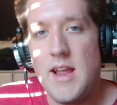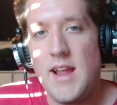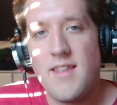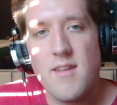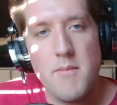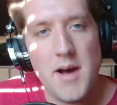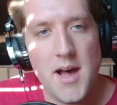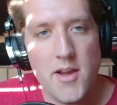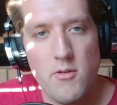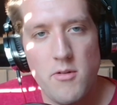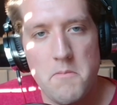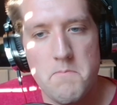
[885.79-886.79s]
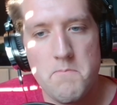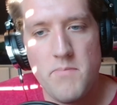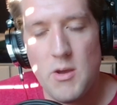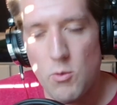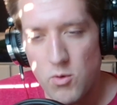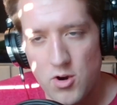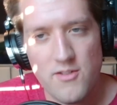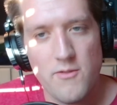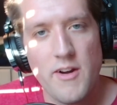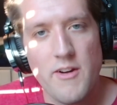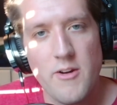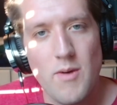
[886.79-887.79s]
It's a model. It works
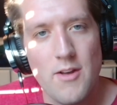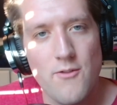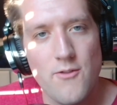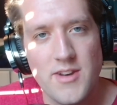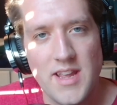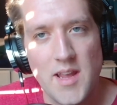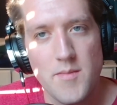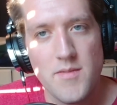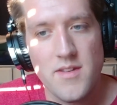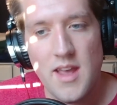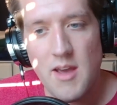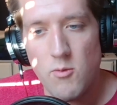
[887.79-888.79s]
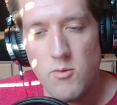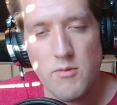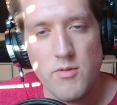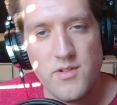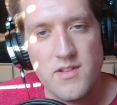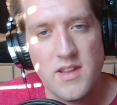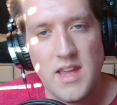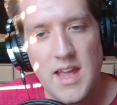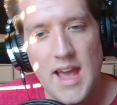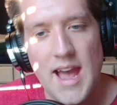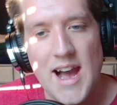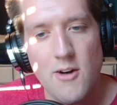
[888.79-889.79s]
very well for teams, and we will see
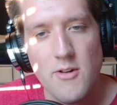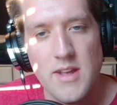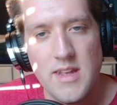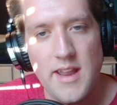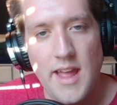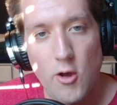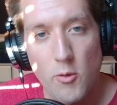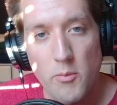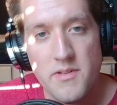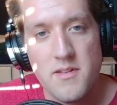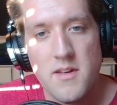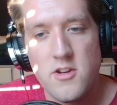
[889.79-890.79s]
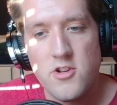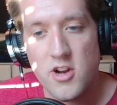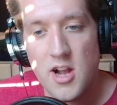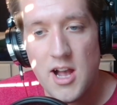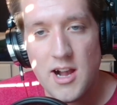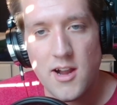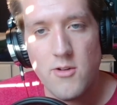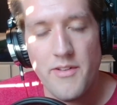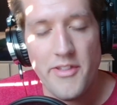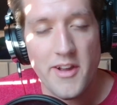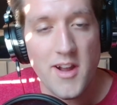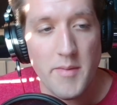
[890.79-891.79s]
how it helps Chicago in
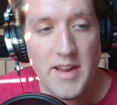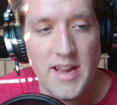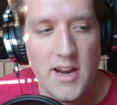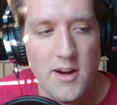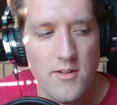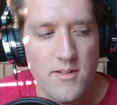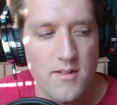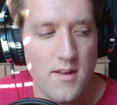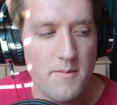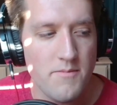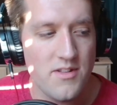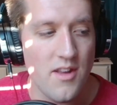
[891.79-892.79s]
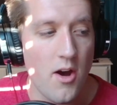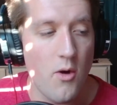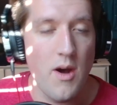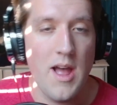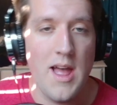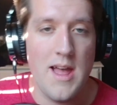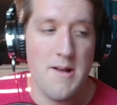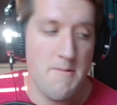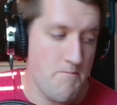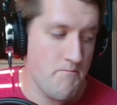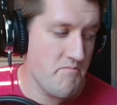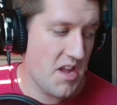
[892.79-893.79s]
the coming years. So,
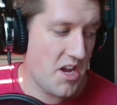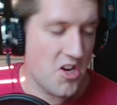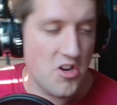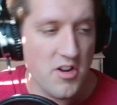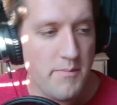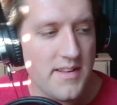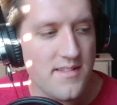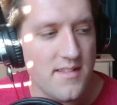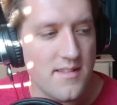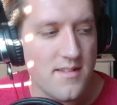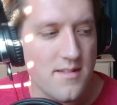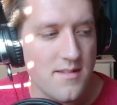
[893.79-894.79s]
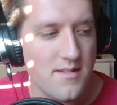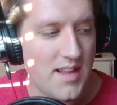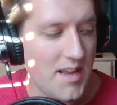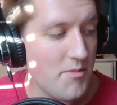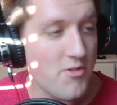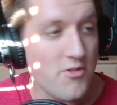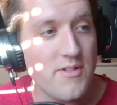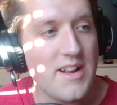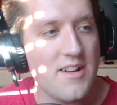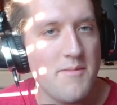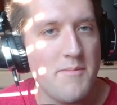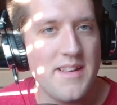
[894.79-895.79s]
good business. Teams are doing
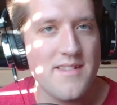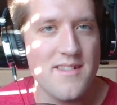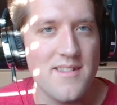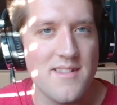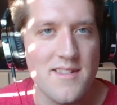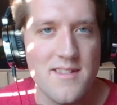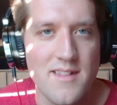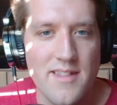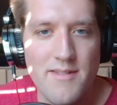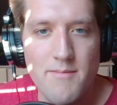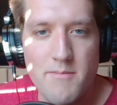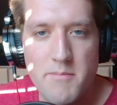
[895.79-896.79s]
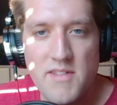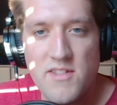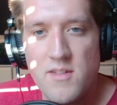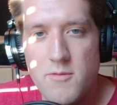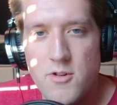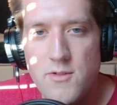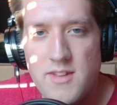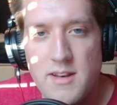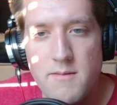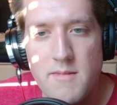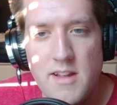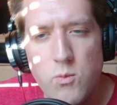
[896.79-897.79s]
good businesses and business moves,
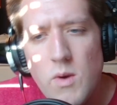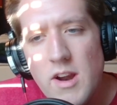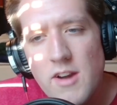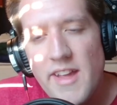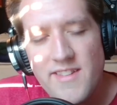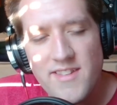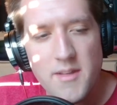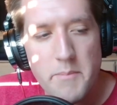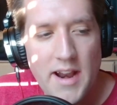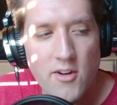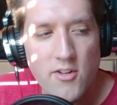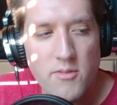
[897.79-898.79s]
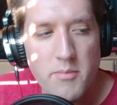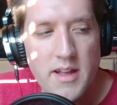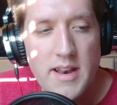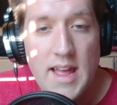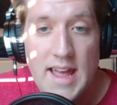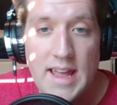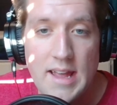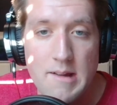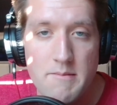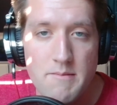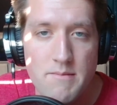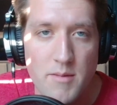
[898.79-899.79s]
and it's weird that it's the Bears, but hey,
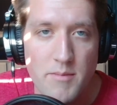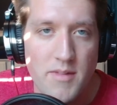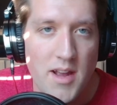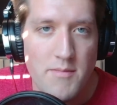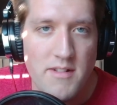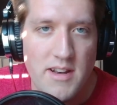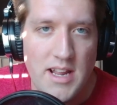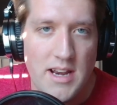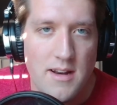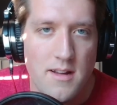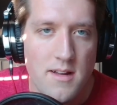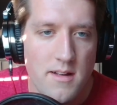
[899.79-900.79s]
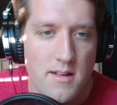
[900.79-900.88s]
sometimes you need